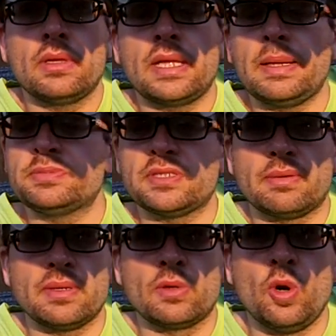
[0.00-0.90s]
I'm
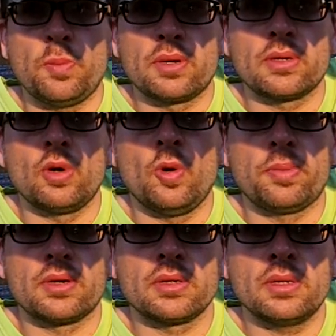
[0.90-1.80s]
sorry, Goldberg,
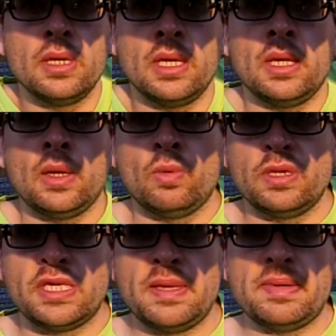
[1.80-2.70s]
Goldberg, when
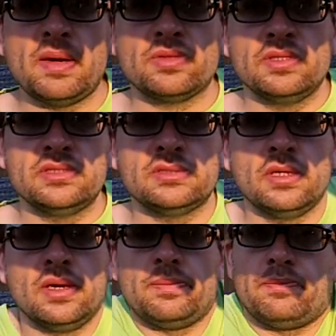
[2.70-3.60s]
it came out this
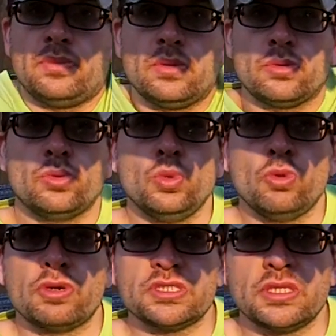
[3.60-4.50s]
um, new
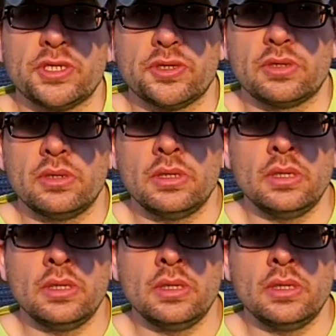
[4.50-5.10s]
wrestling gear.